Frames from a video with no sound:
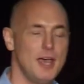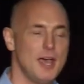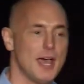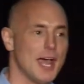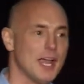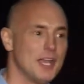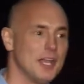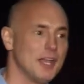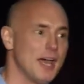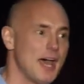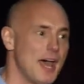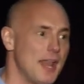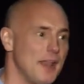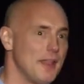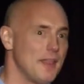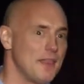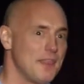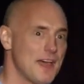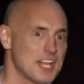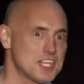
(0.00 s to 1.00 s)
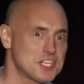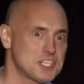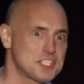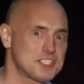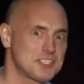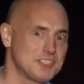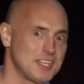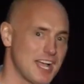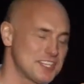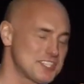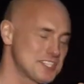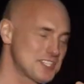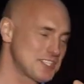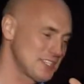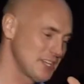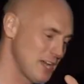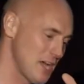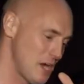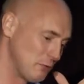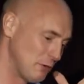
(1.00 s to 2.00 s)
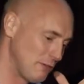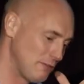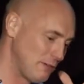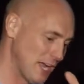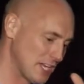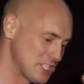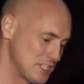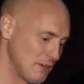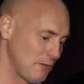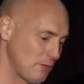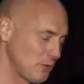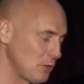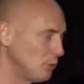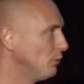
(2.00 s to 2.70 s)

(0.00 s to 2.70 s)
And, and that's, that's uh, reflective of the